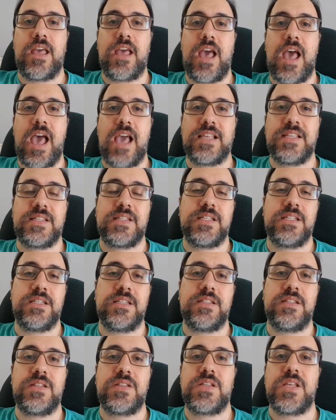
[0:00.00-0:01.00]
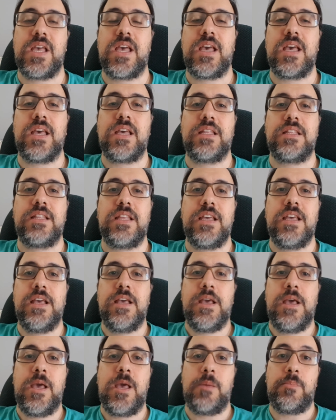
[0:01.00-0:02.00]
accents and
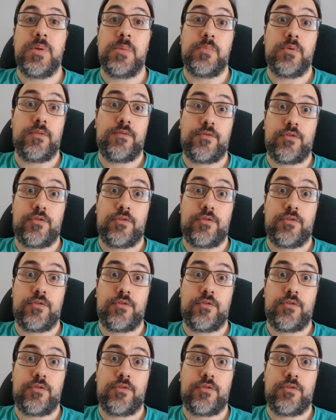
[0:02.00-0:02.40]
people